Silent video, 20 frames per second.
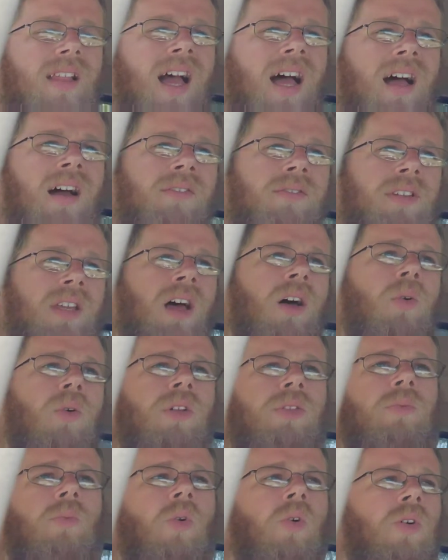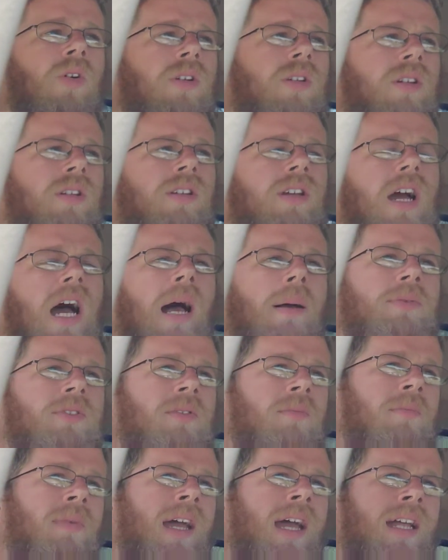I've dealt with more good cops
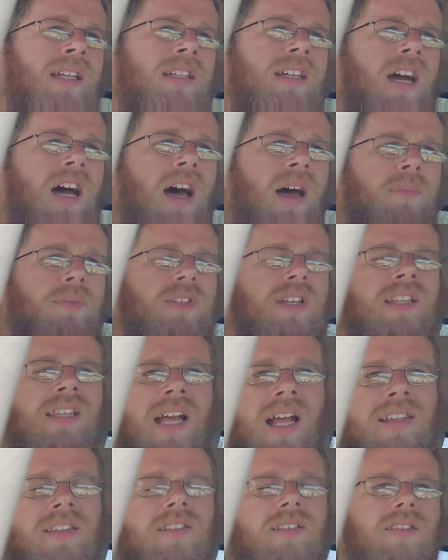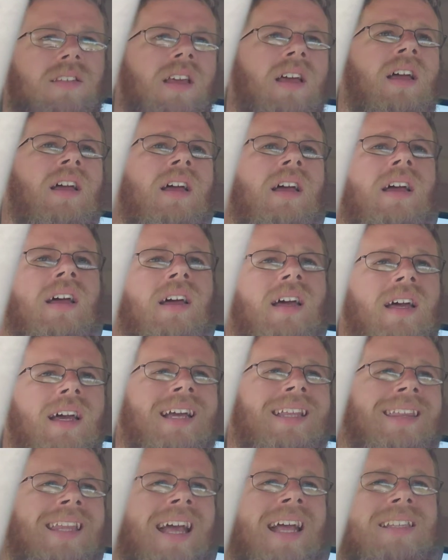than bad cops, and that's
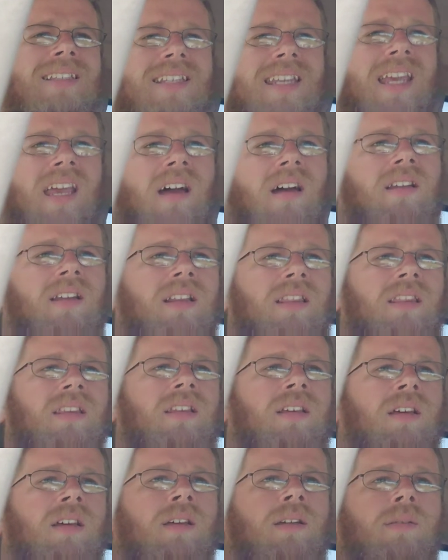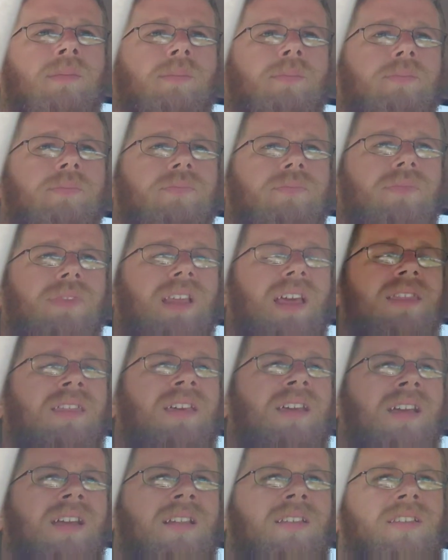and that's counting the
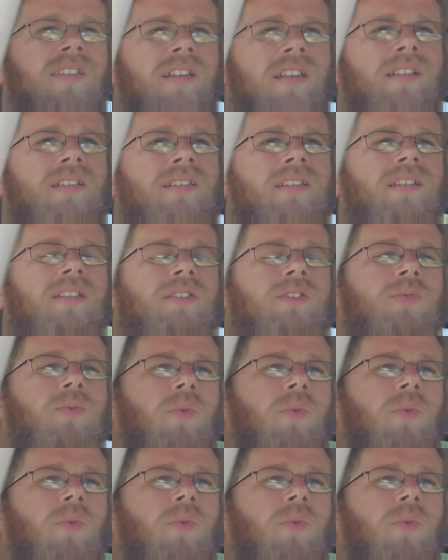the incidences